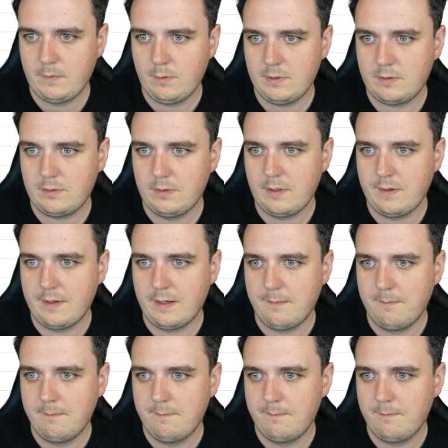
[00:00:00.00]
What's going on there?
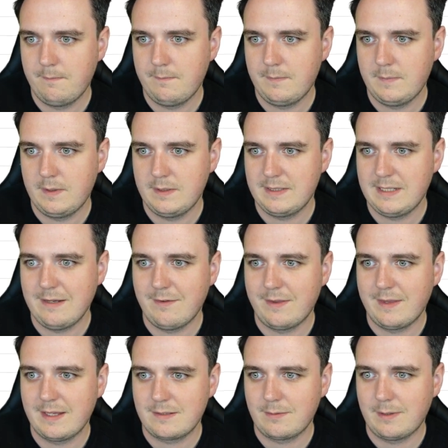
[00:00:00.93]

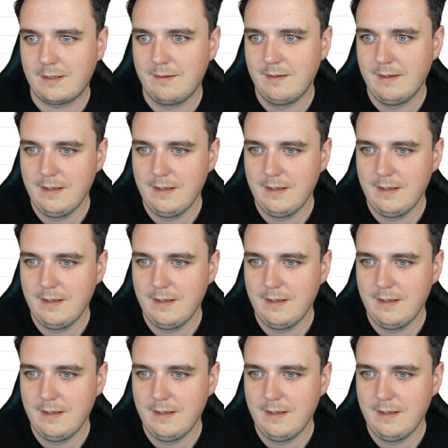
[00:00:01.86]
Saving, that's why.